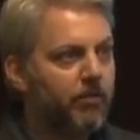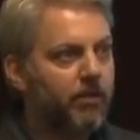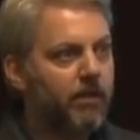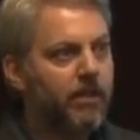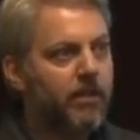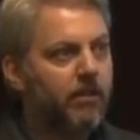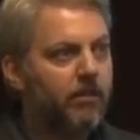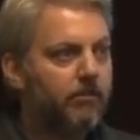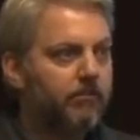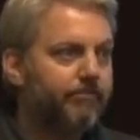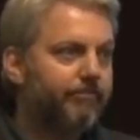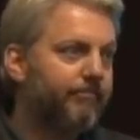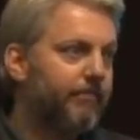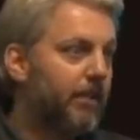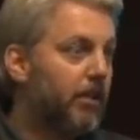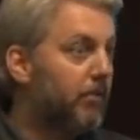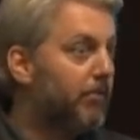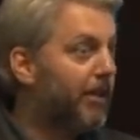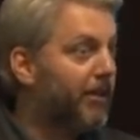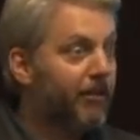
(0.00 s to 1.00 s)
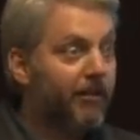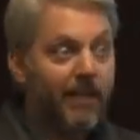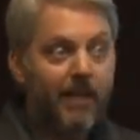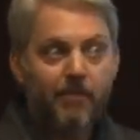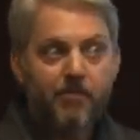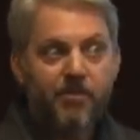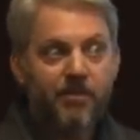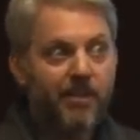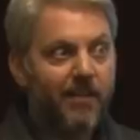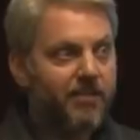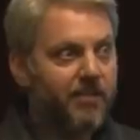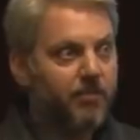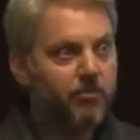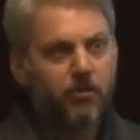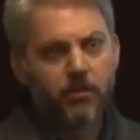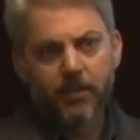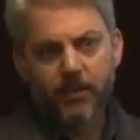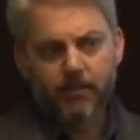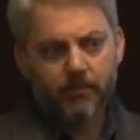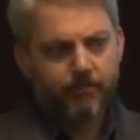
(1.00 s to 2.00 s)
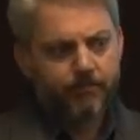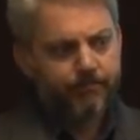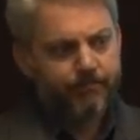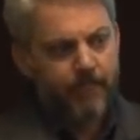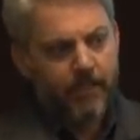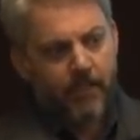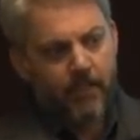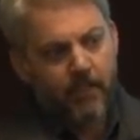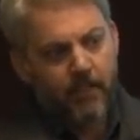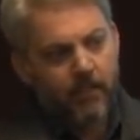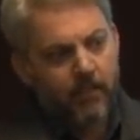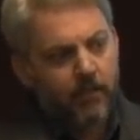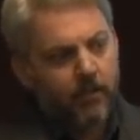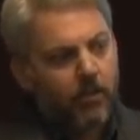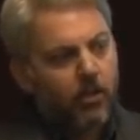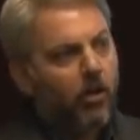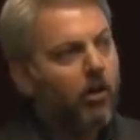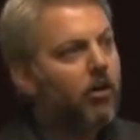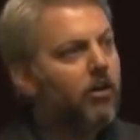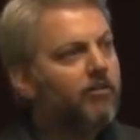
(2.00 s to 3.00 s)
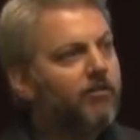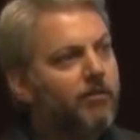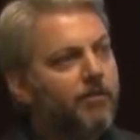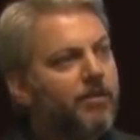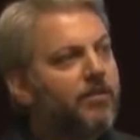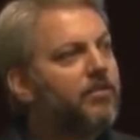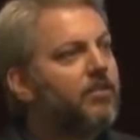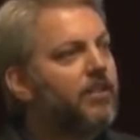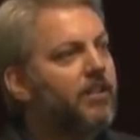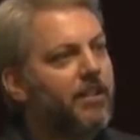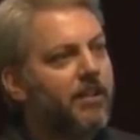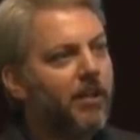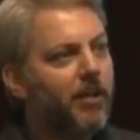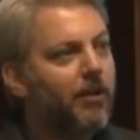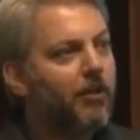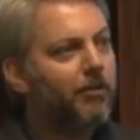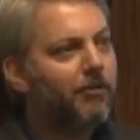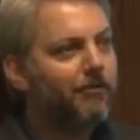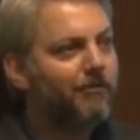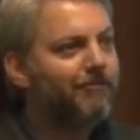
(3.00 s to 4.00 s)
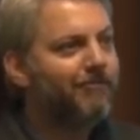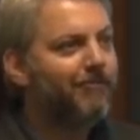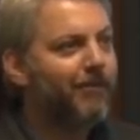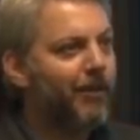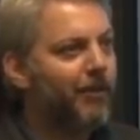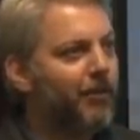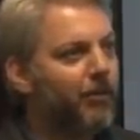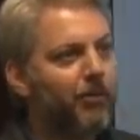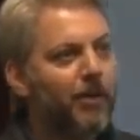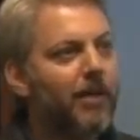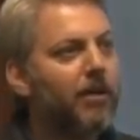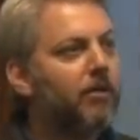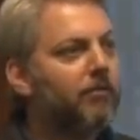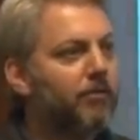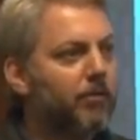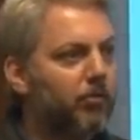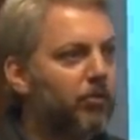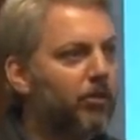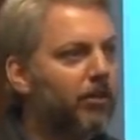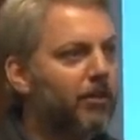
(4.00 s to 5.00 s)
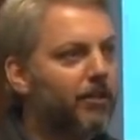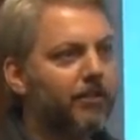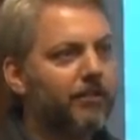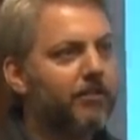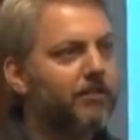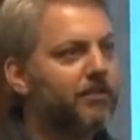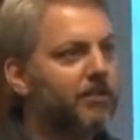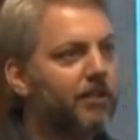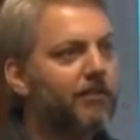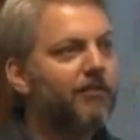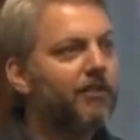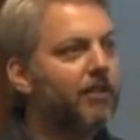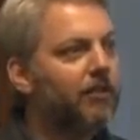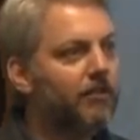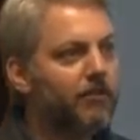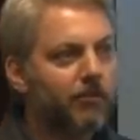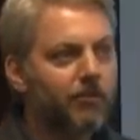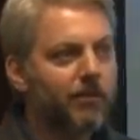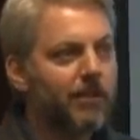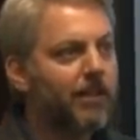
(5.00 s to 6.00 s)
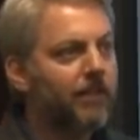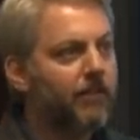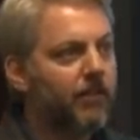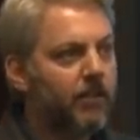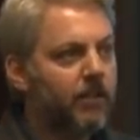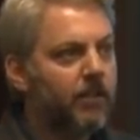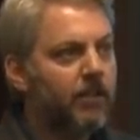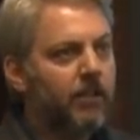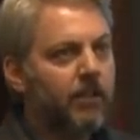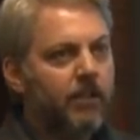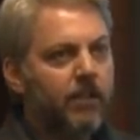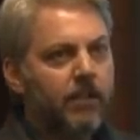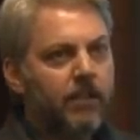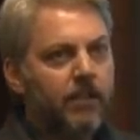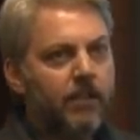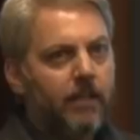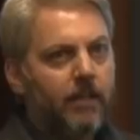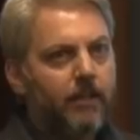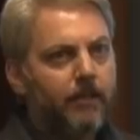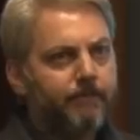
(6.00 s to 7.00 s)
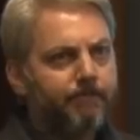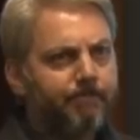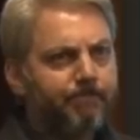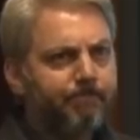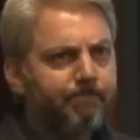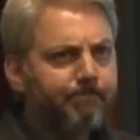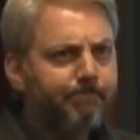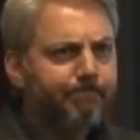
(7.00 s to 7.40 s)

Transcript: You know, in our microcap strategy, we'll get a call from the CEO on their way home from work on their cell phone or whatever. Um,